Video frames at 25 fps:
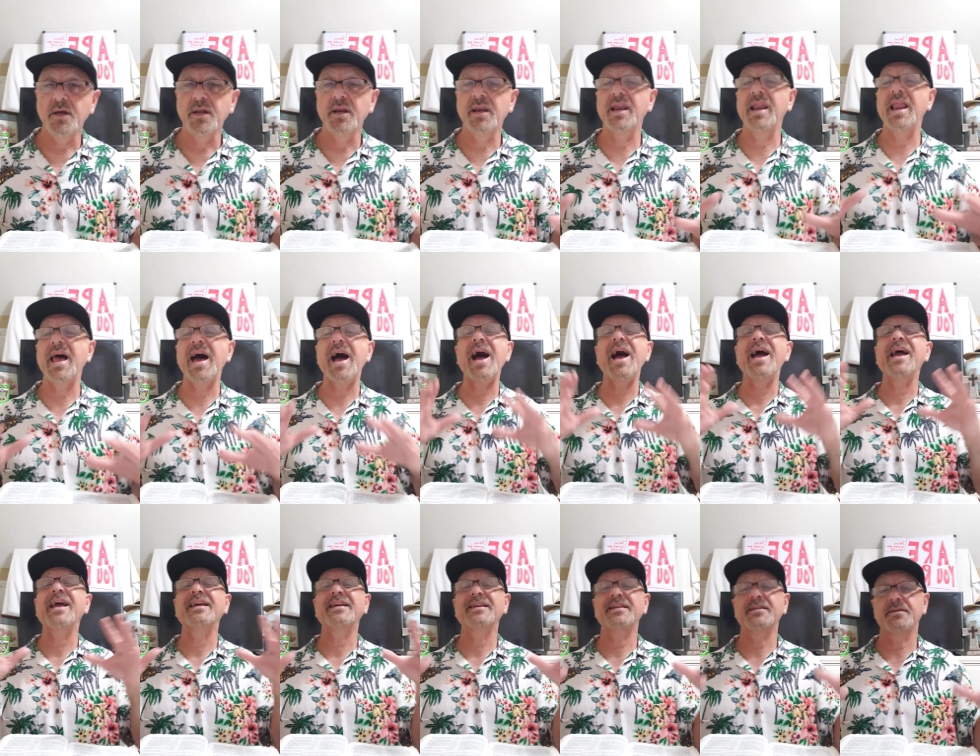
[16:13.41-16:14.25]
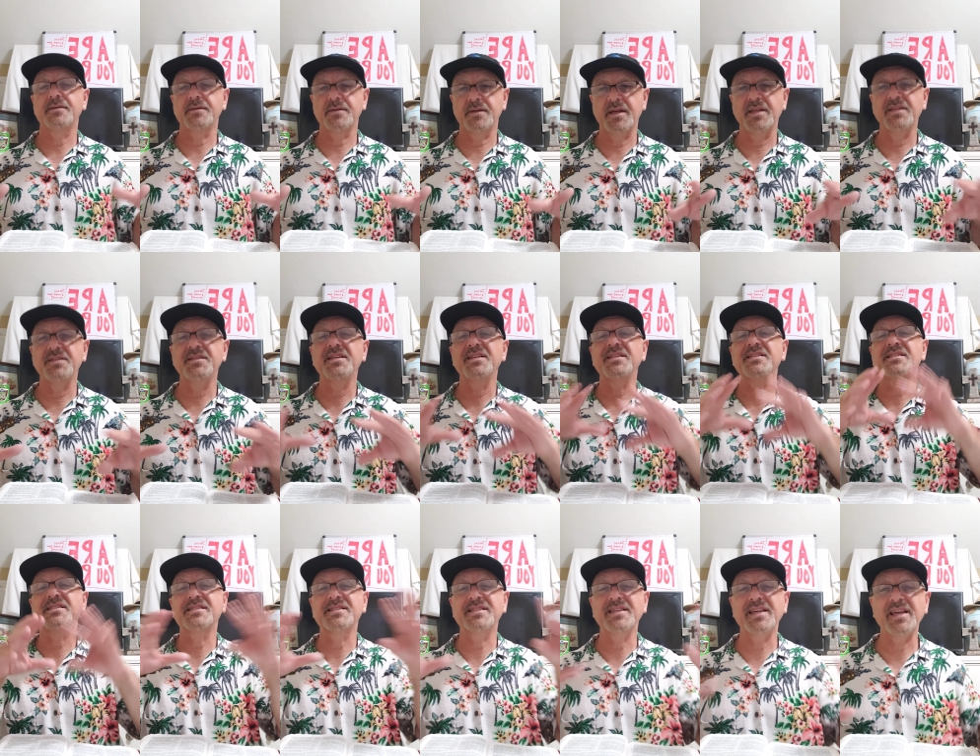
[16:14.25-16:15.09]
lying and
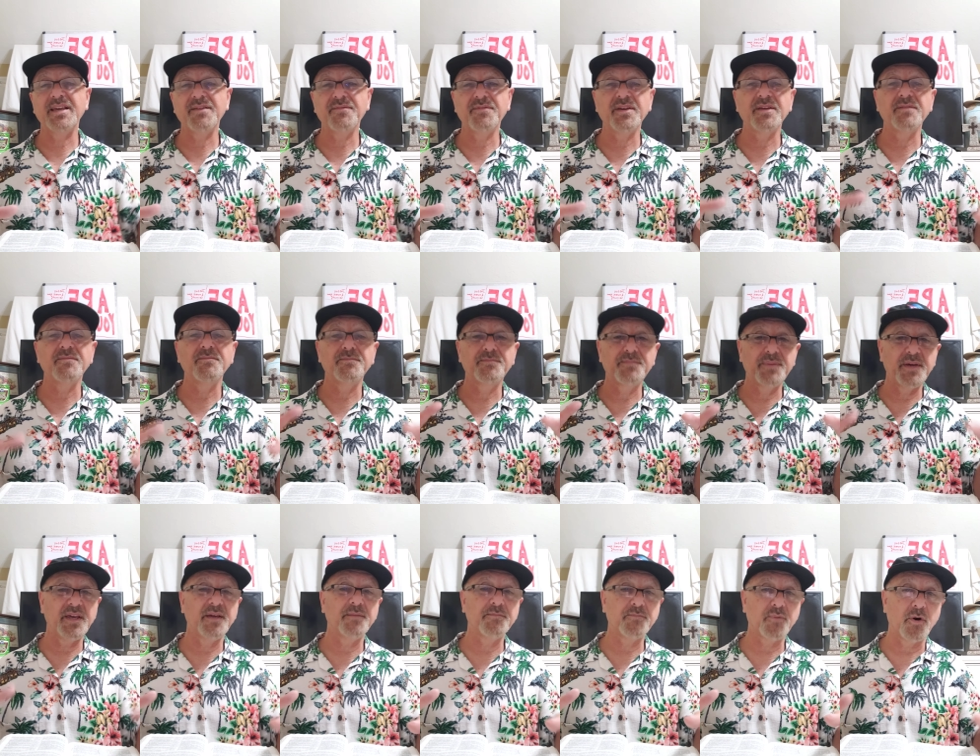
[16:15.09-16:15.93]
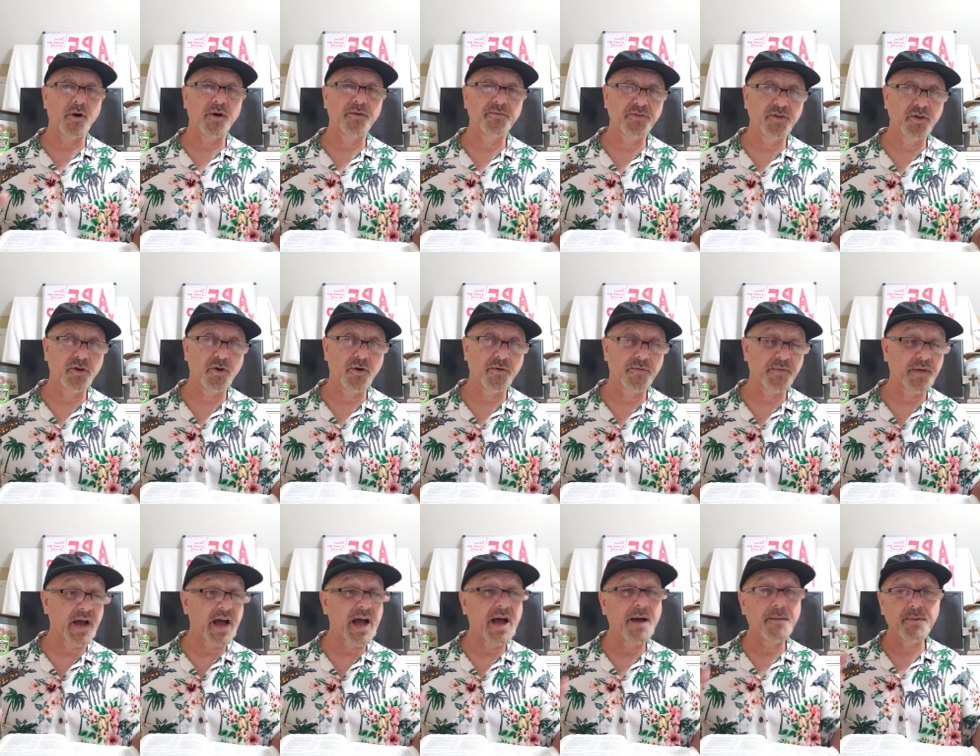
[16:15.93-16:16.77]
deceiving people on the earth.
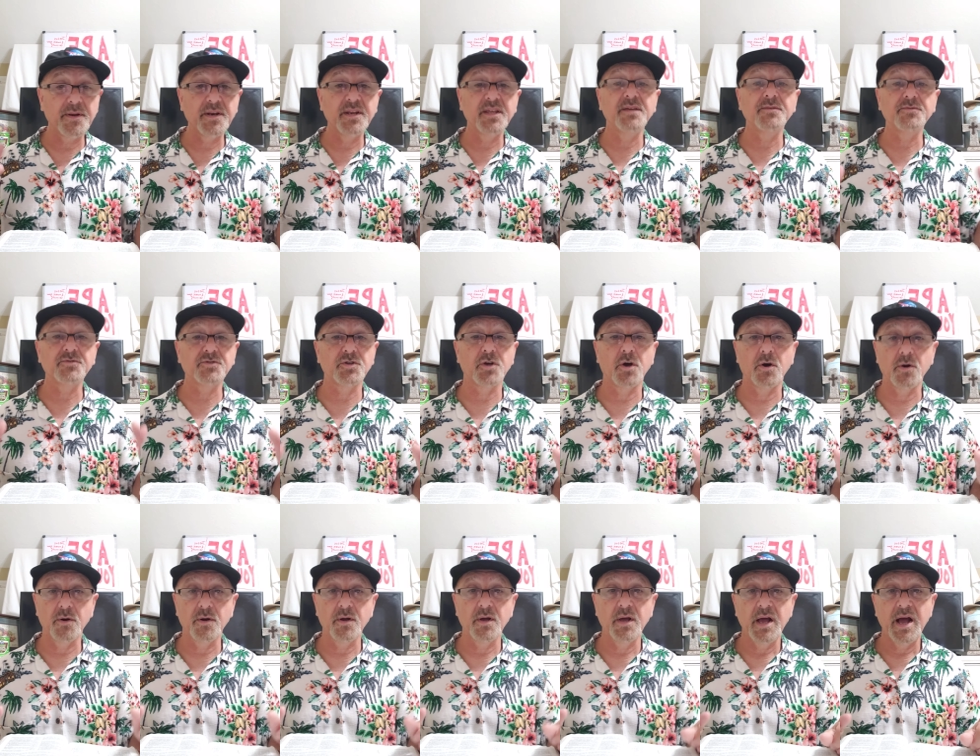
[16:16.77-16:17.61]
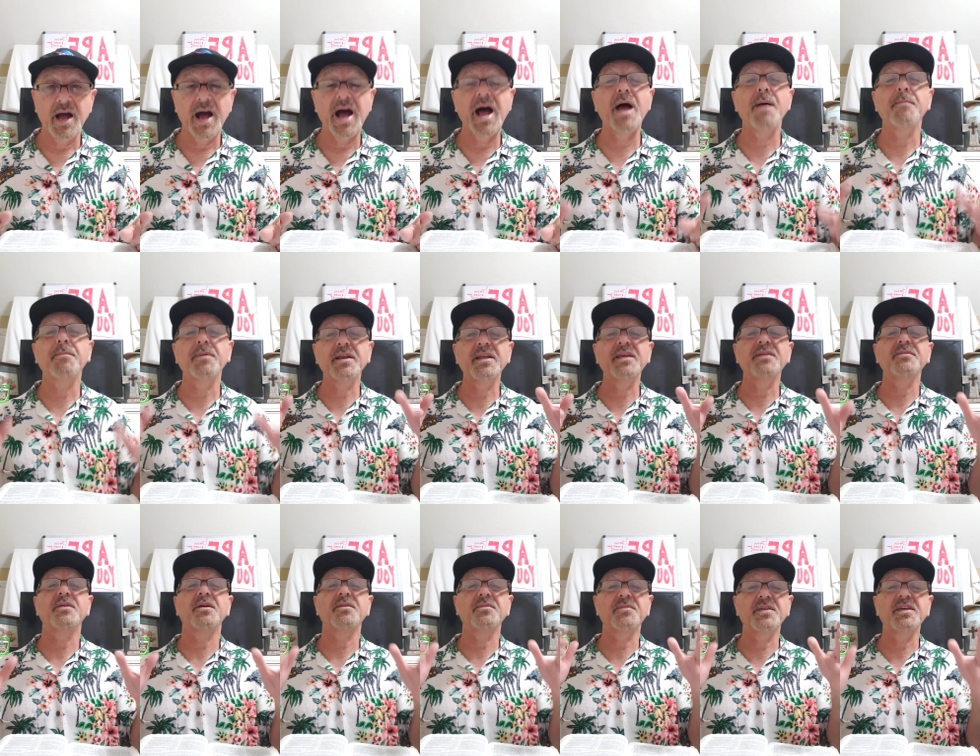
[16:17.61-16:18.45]
I believe so. I
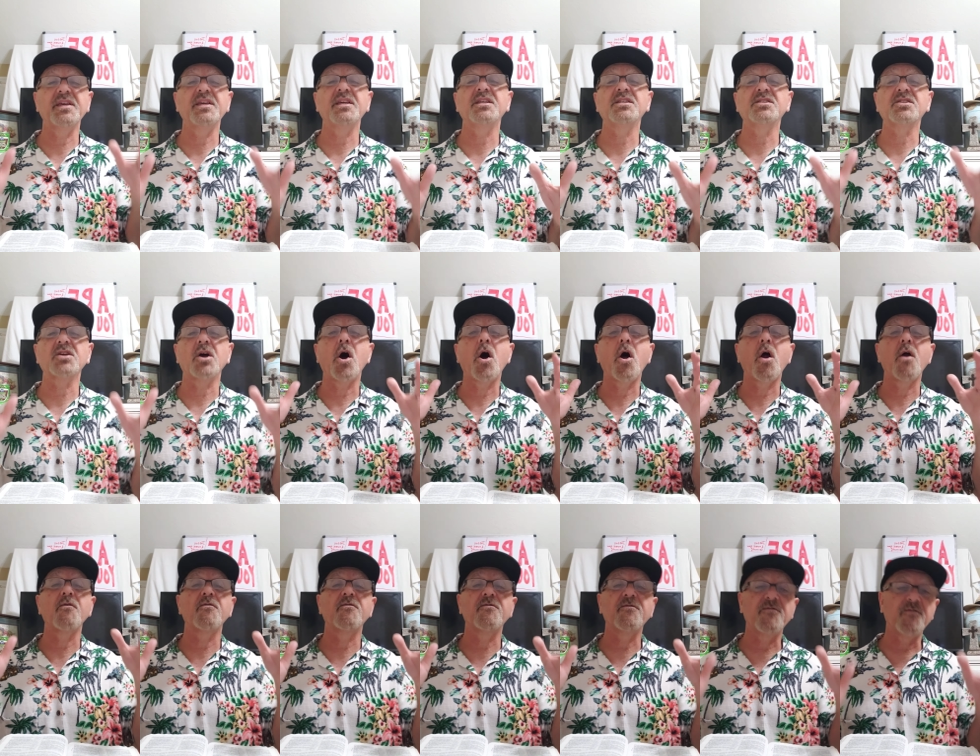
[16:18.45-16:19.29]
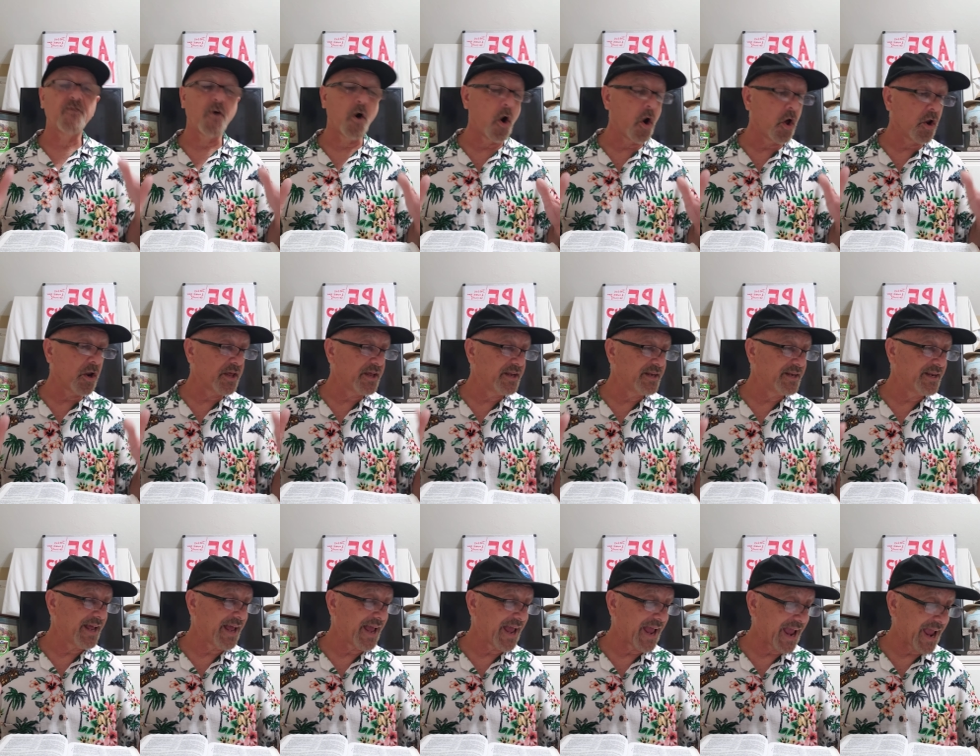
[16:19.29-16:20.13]
believe that these are
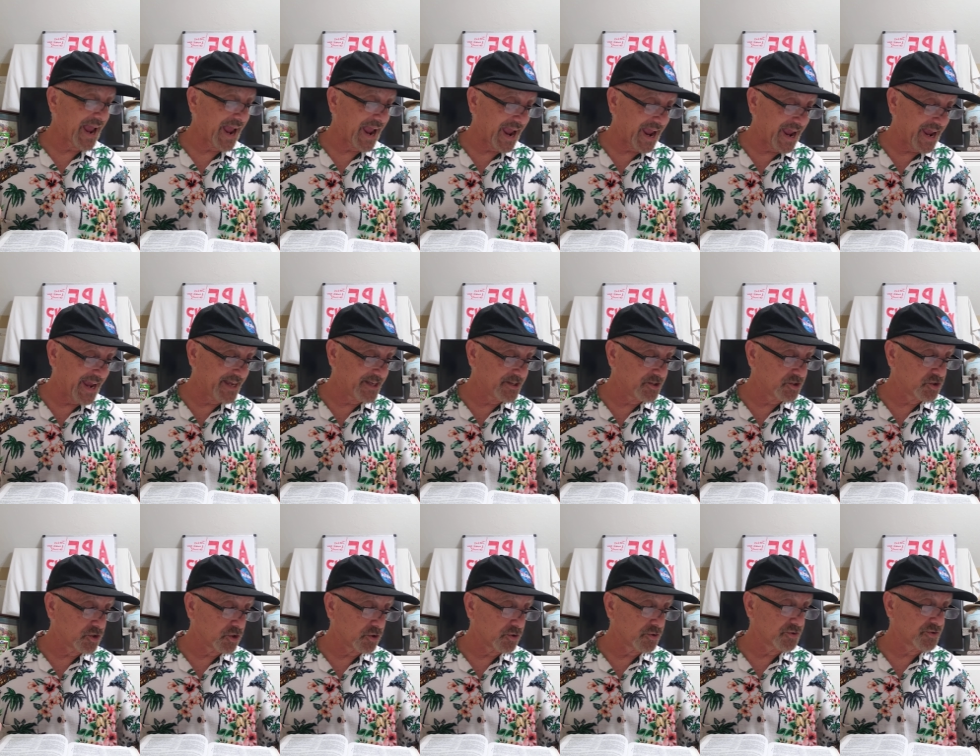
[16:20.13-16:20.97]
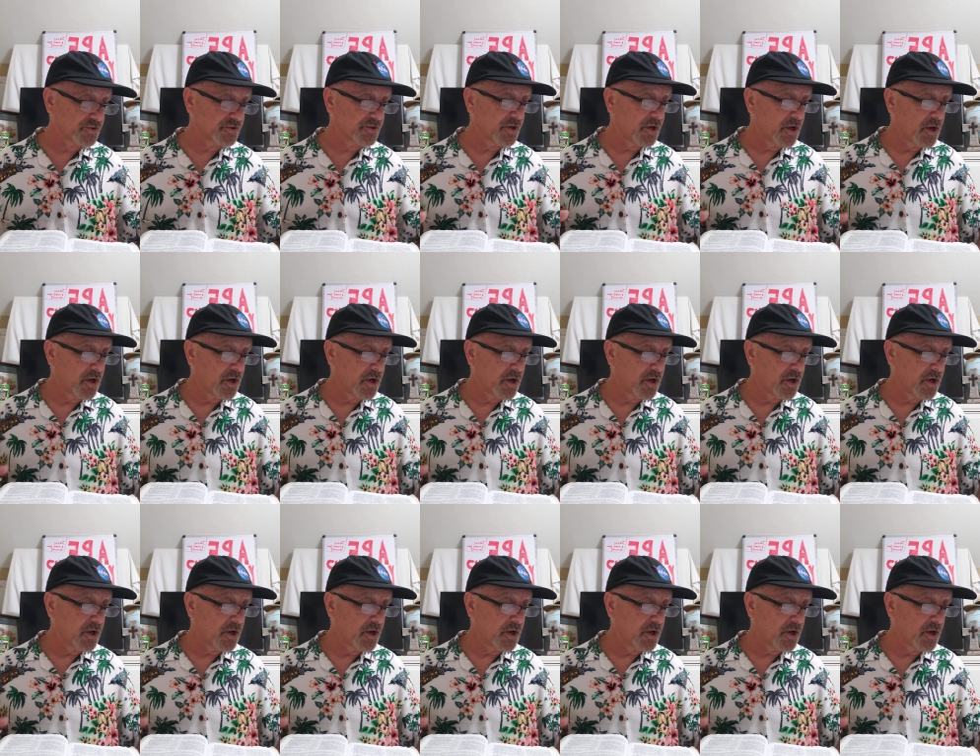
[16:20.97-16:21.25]
fallen angels.